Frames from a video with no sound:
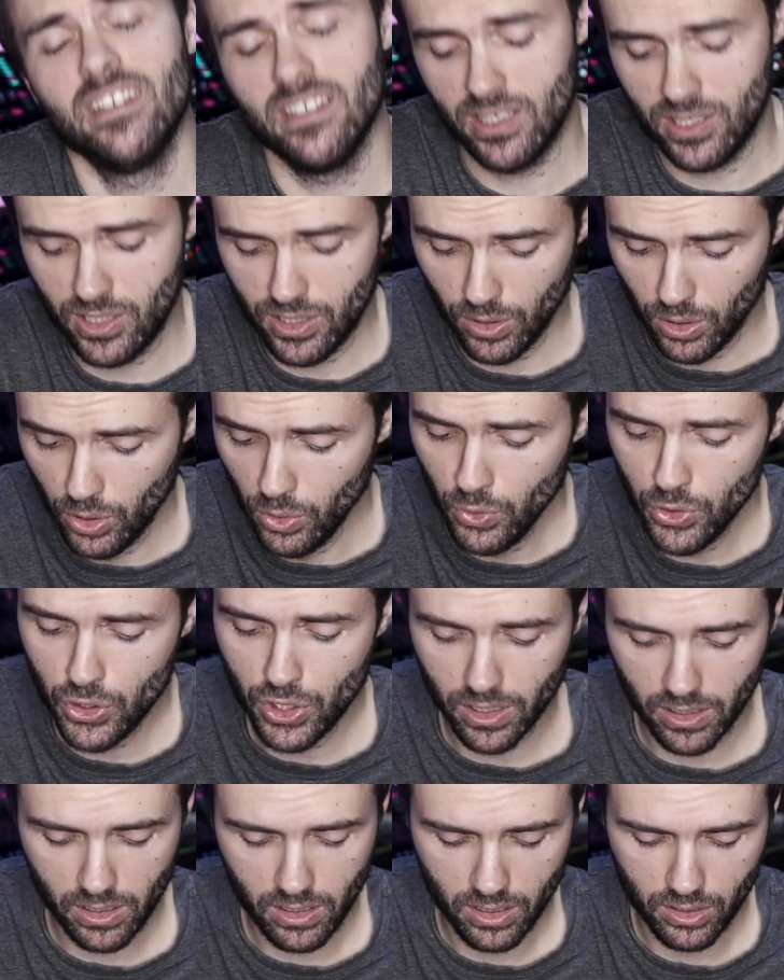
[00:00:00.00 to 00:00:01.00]

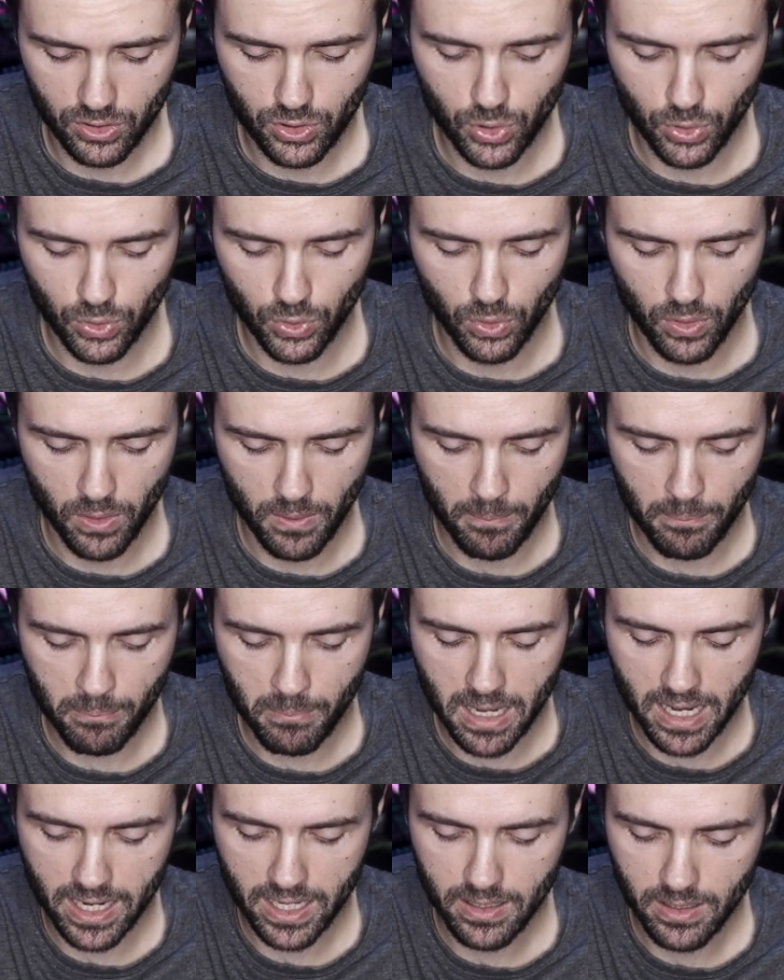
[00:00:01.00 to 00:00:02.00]
solution to
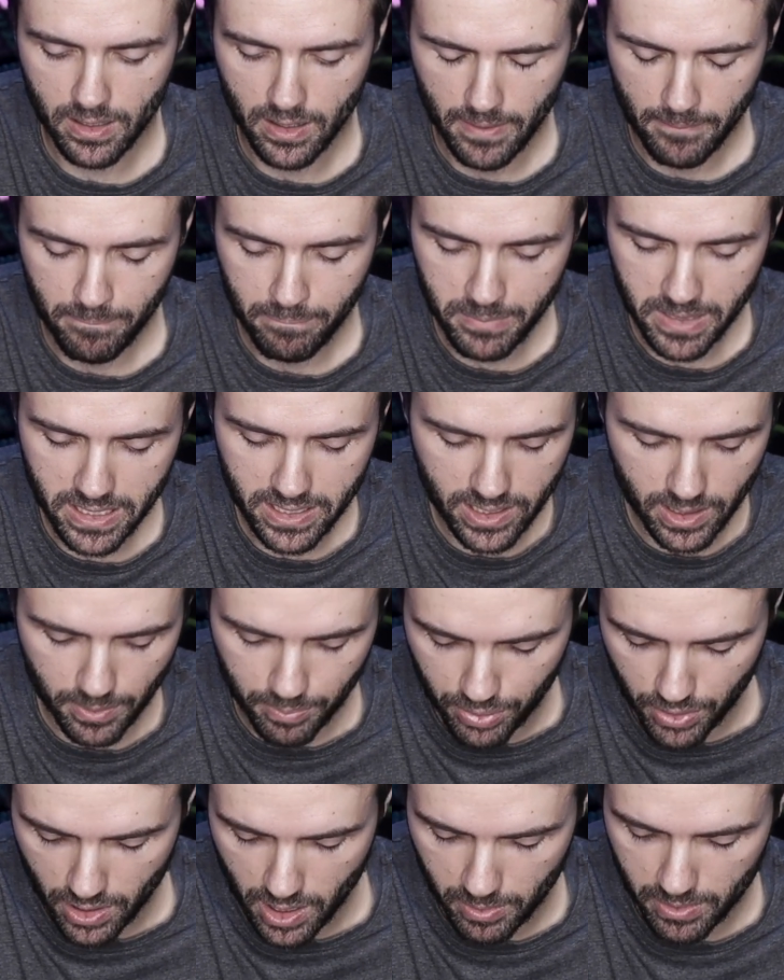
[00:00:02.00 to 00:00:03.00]
my media
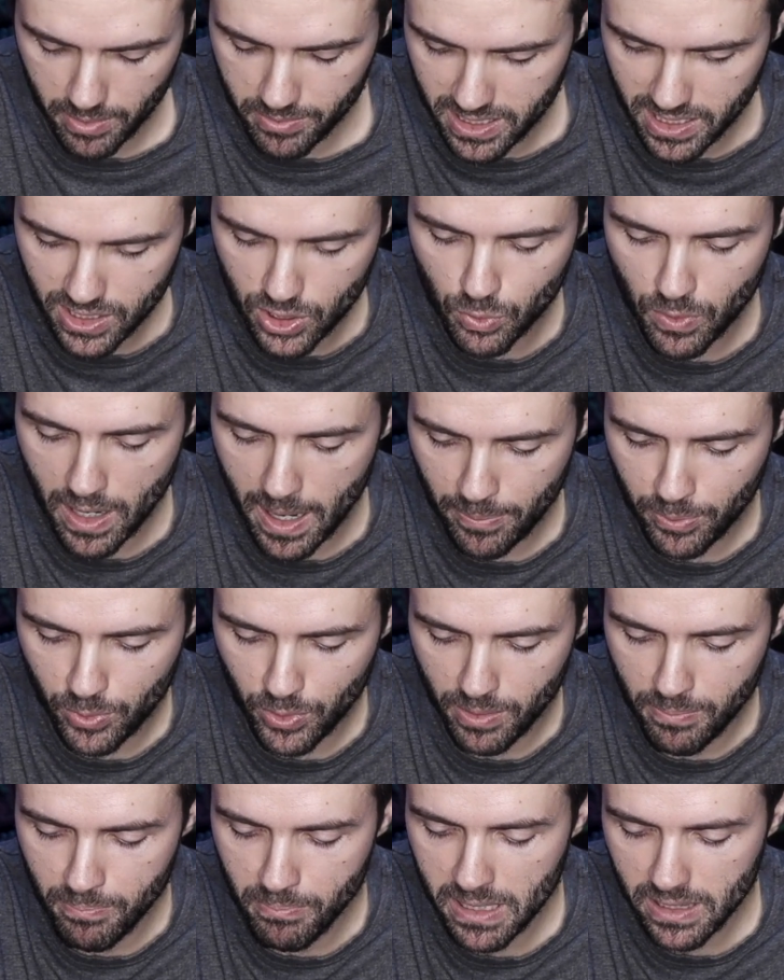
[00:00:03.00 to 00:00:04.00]
problems. It's wrapped
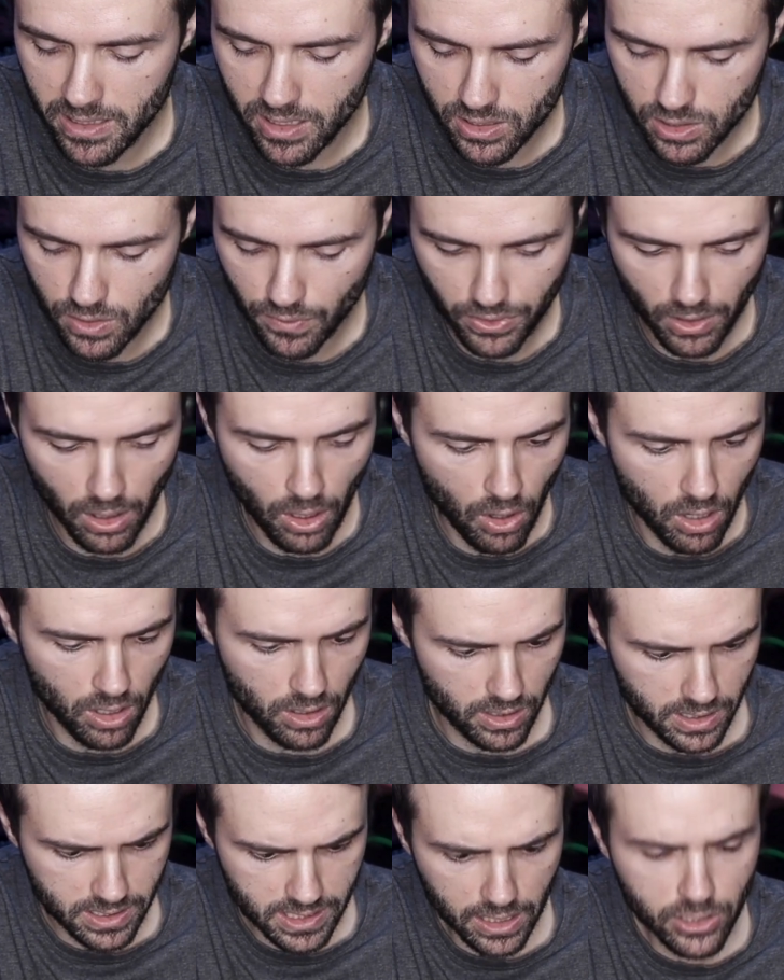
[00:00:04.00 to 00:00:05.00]
with millions of... Oh,
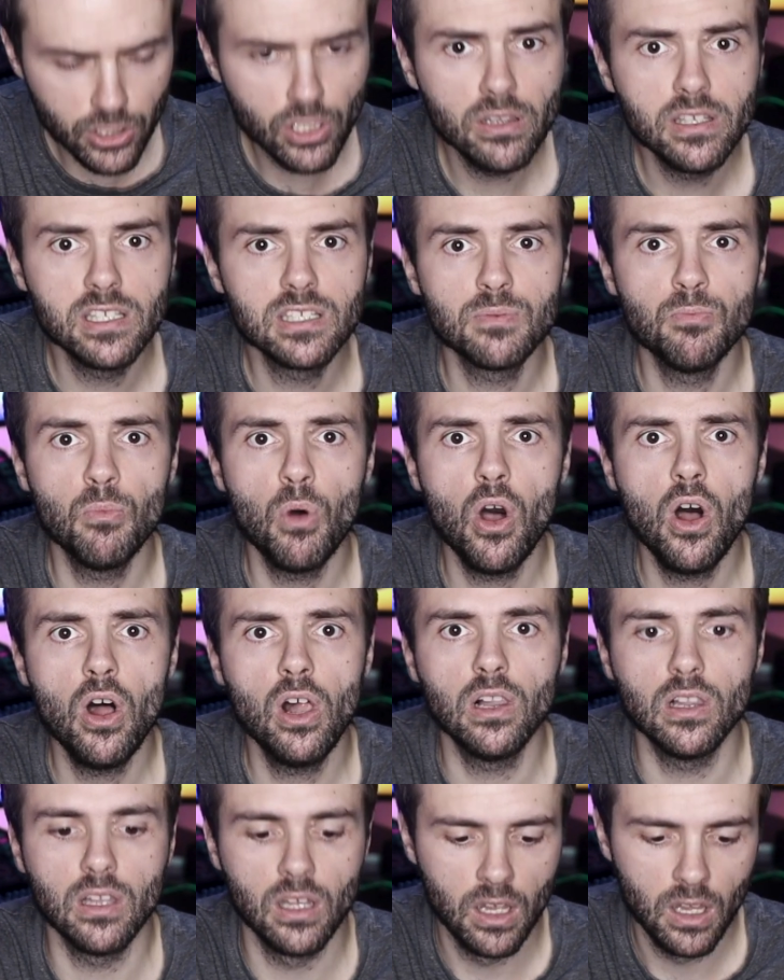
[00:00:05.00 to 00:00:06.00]
it's actually
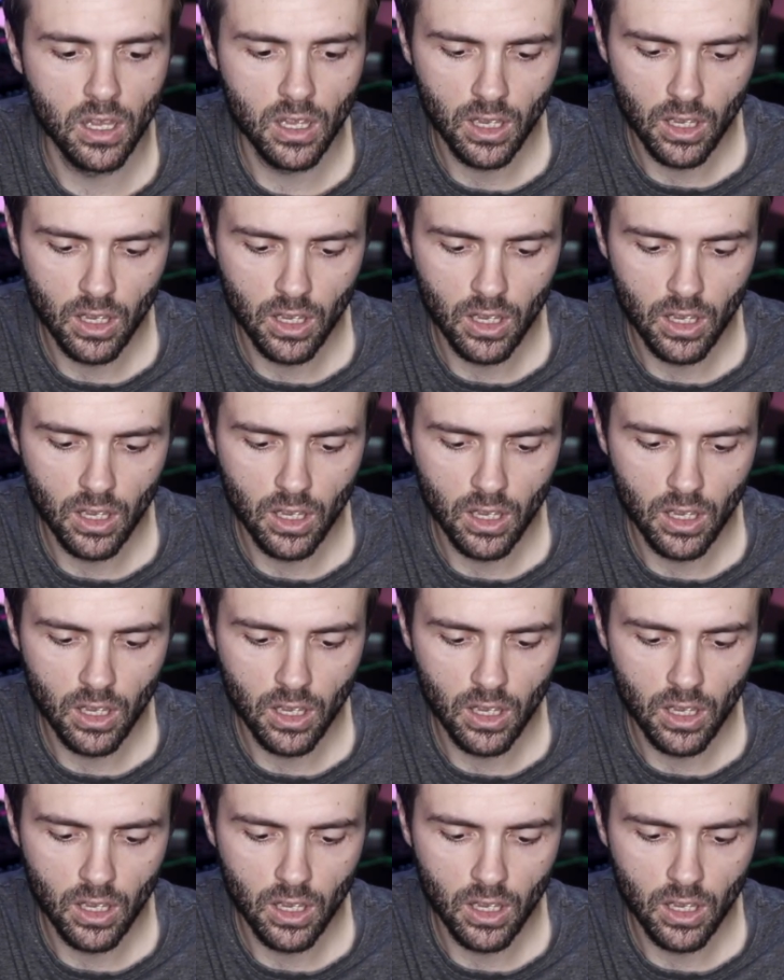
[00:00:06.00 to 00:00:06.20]
small.